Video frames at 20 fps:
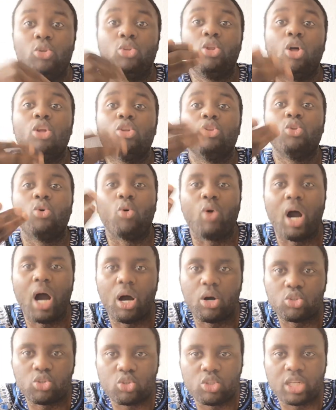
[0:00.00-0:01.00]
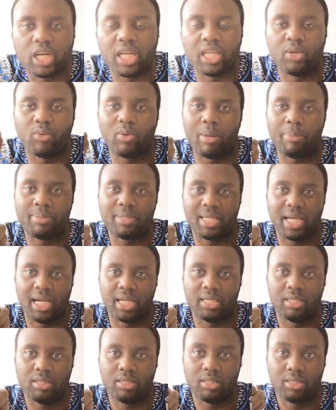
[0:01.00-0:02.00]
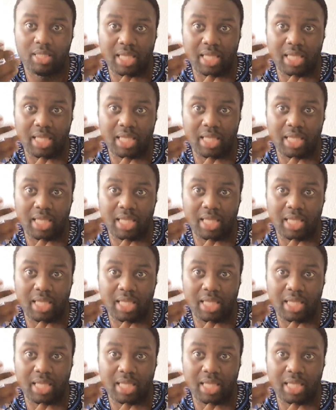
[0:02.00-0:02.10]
You don't know how to create a website.